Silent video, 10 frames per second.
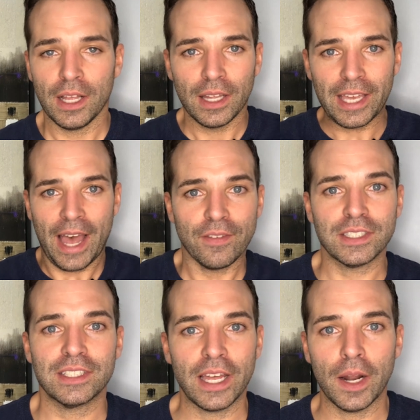like have it
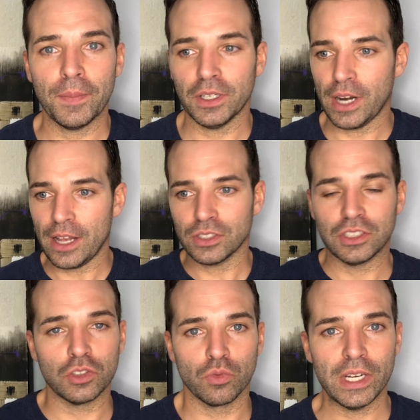set up in your house and
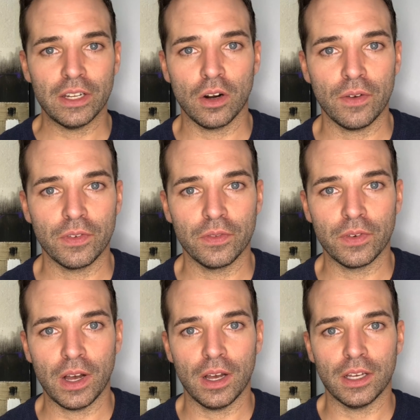just read it off of
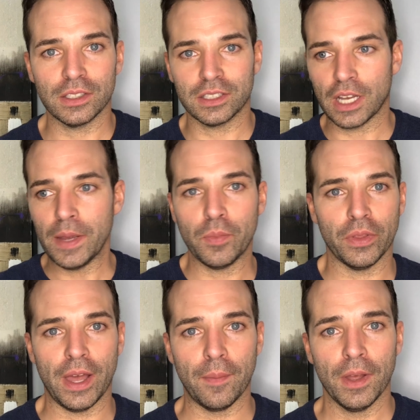Skype with
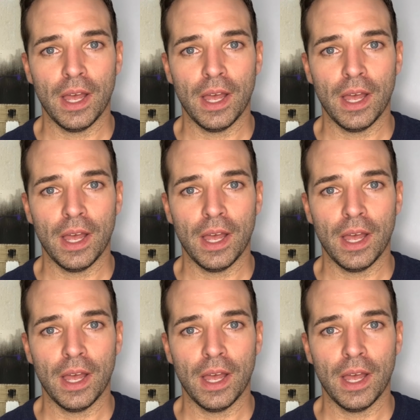them.